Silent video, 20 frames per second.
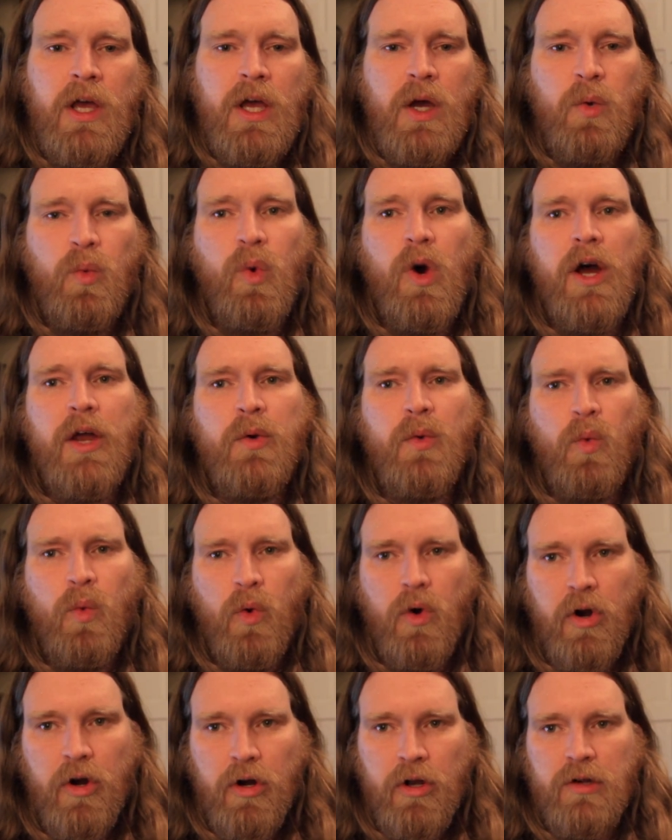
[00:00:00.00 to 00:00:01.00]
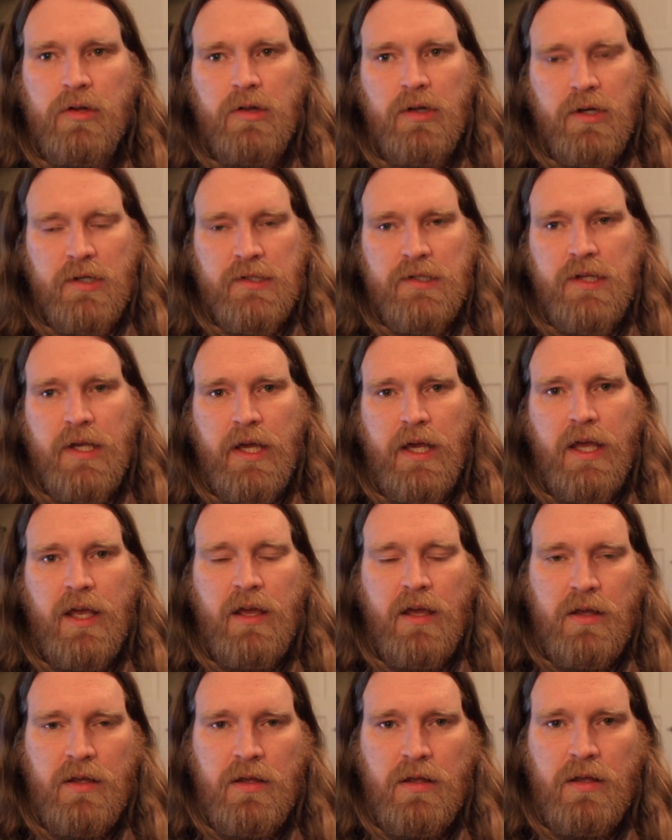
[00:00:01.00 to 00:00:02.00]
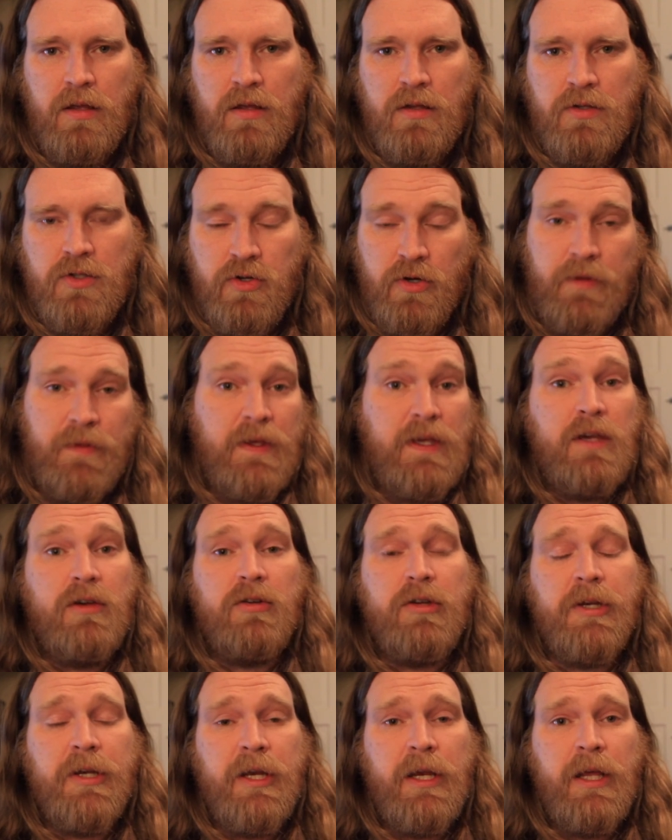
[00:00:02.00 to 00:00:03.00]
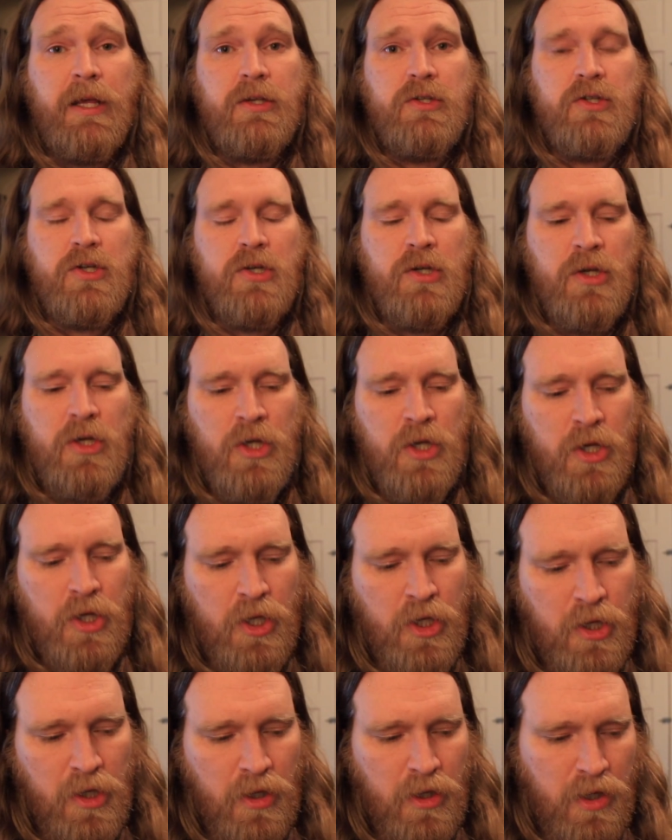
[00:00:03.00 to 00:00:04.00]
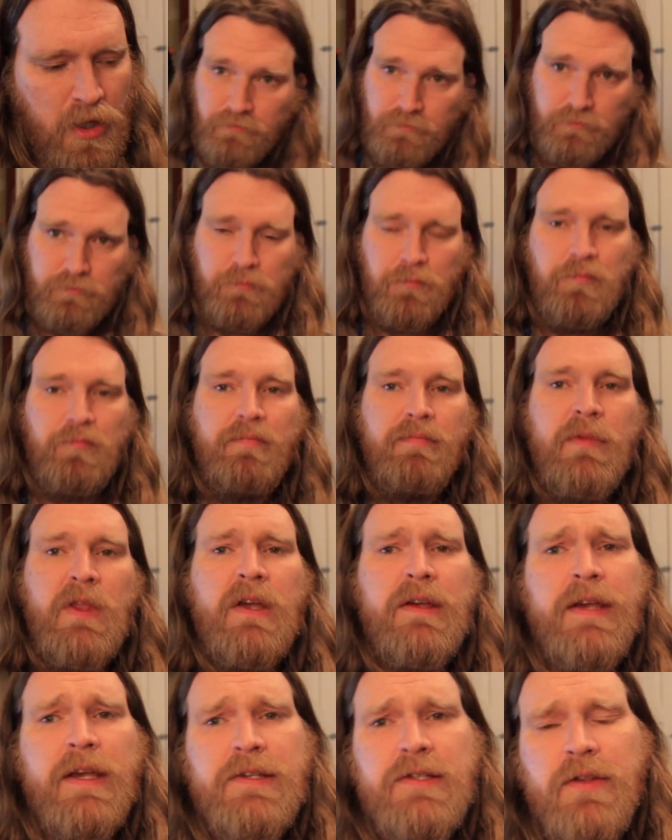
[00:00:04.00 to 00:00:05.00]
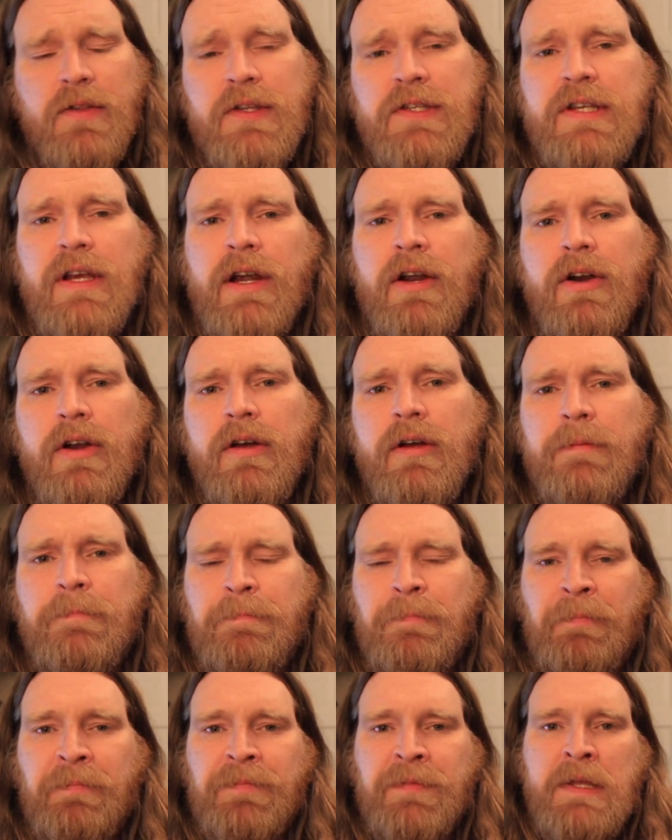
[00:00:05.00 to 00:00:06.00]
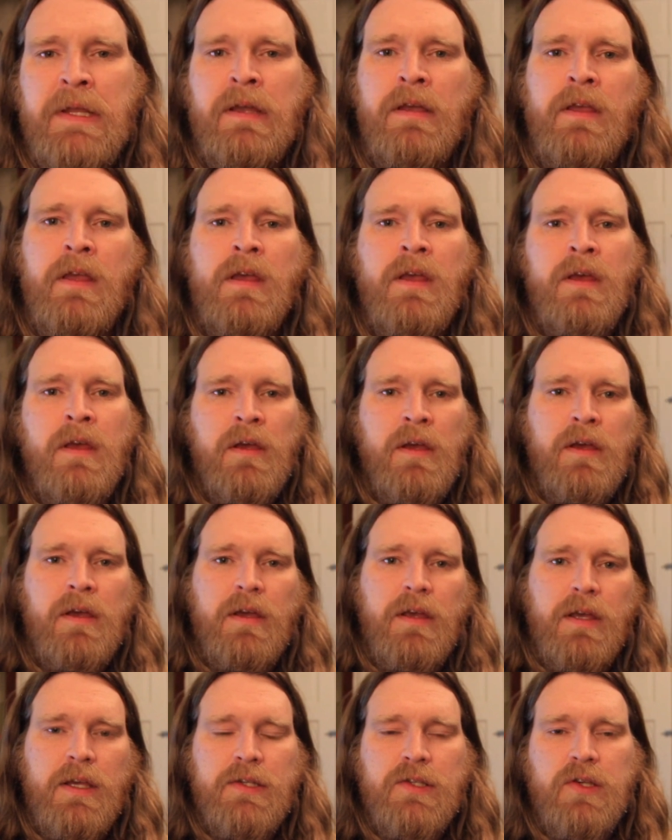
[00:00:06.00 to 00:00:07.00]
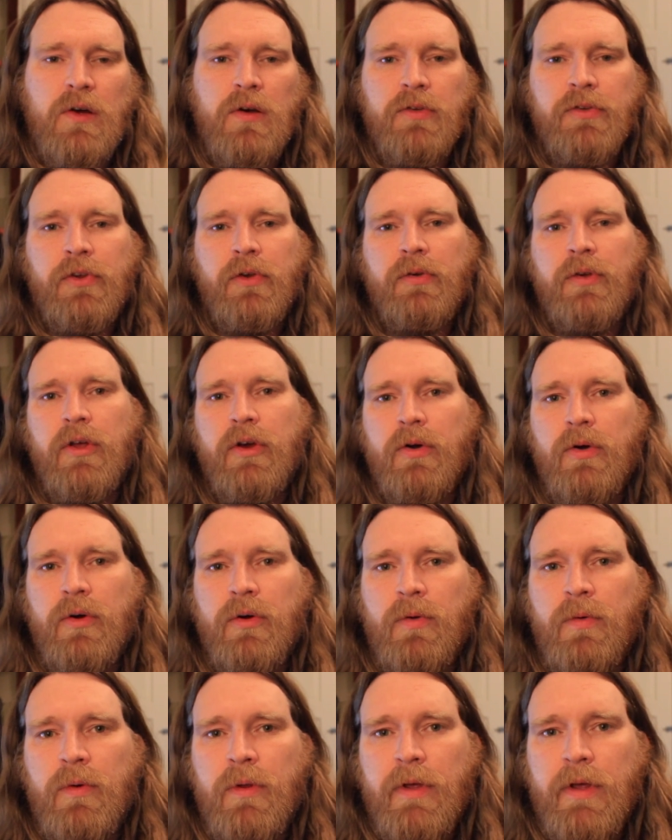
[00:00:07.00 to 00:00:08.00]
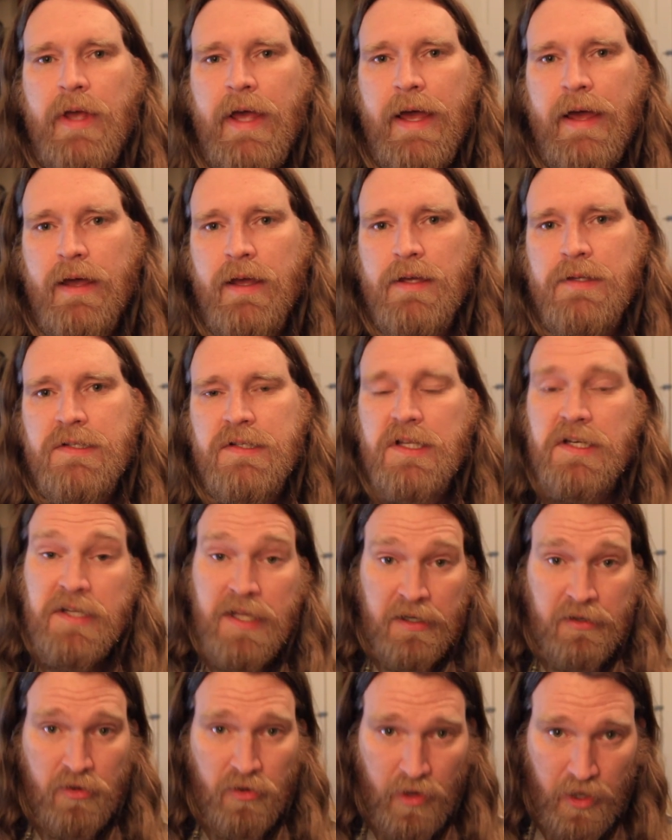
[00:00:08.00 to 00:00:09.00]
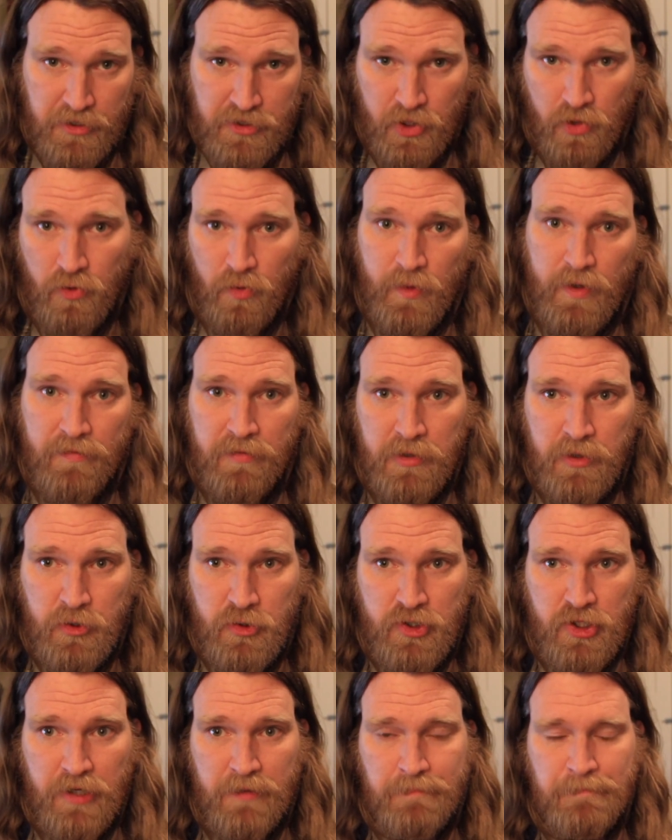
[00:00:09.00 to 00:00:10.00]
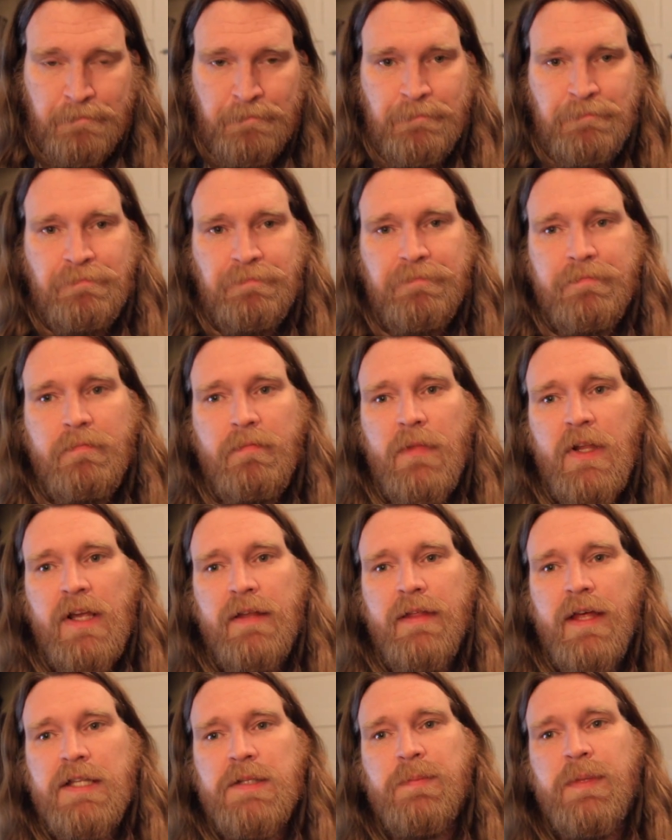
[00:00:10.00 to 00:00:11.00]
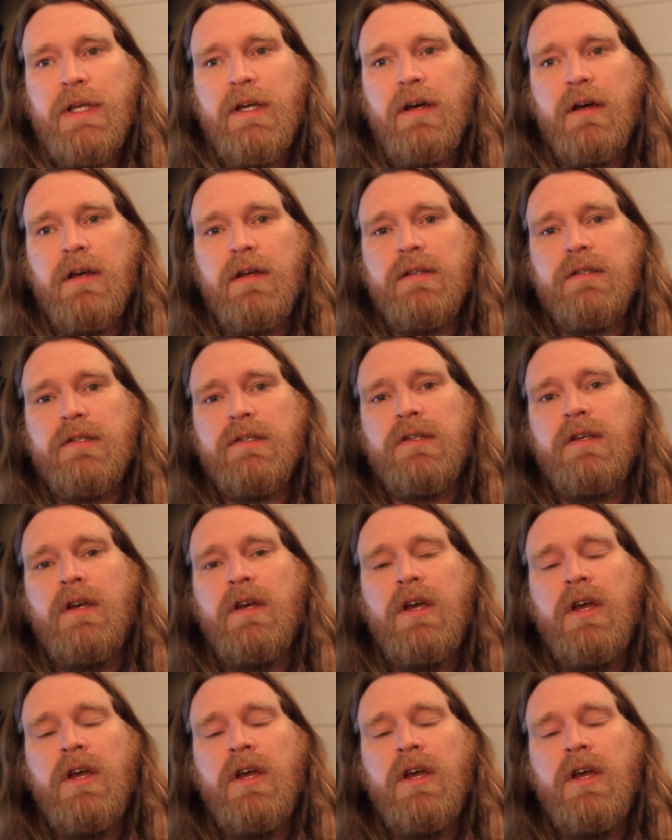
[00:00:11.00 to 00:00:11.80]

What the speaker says: what work looks like during the Gilded Age. Okay, so this era is also known as the technological revolution. And that's because